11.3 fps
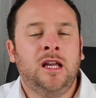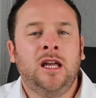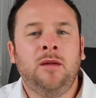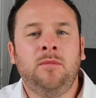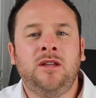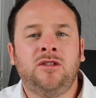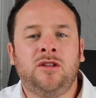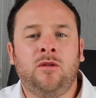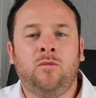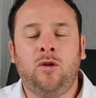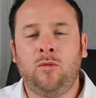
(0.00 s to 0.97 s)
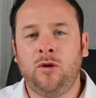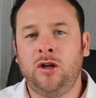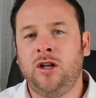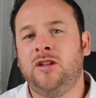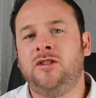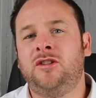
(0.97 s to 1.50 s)
it means that what we're
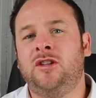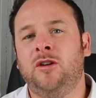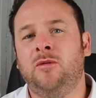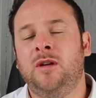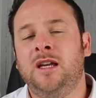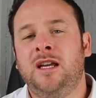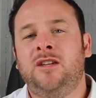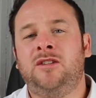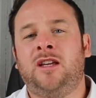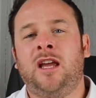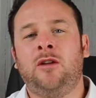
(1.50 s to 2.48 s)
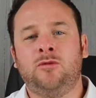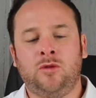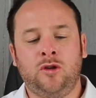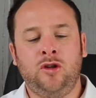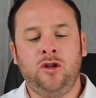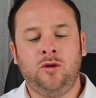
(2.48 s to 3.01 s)
looking to do is to get you into a
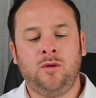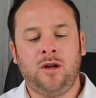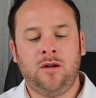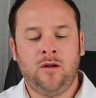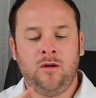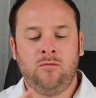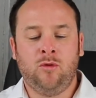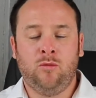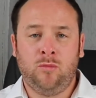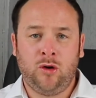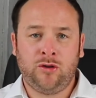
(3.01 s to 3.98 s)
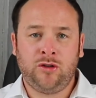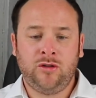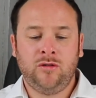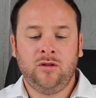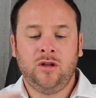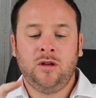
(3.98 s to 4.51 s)
newer, more
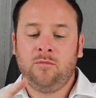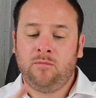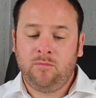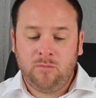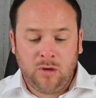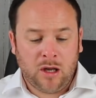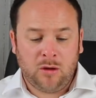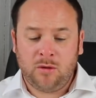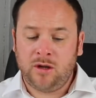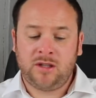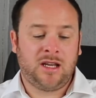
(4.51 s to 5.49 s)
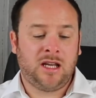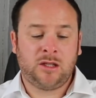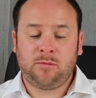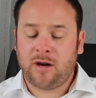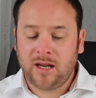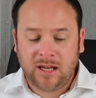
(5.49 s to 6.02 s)
modern, lower tax
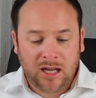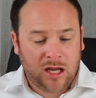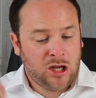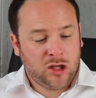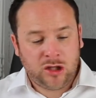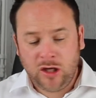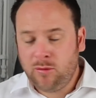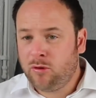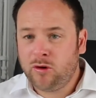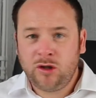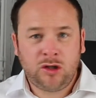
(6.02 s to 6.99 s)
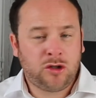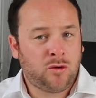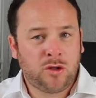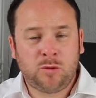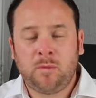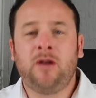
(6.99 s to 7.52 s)
bracket, cheaper on
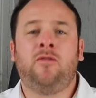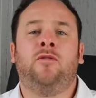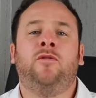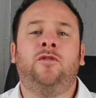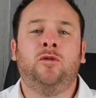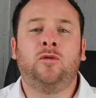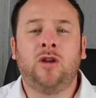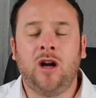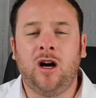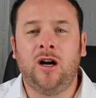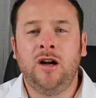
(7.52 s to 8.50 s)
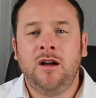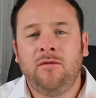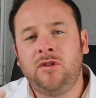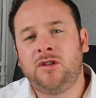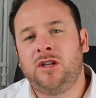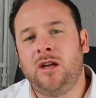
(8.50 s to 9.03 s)
insurance, better on fuel car for
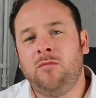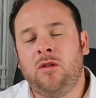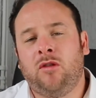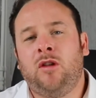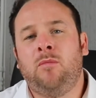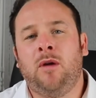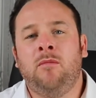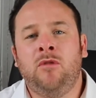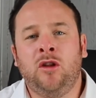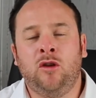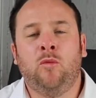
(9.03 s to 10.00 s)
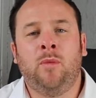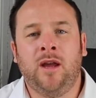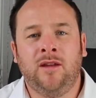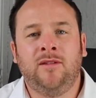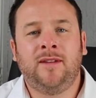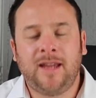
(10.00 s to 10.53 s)
the same monthly payment that you're
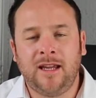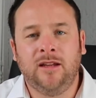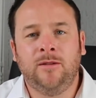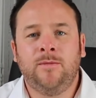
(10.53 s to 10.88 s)
paying today.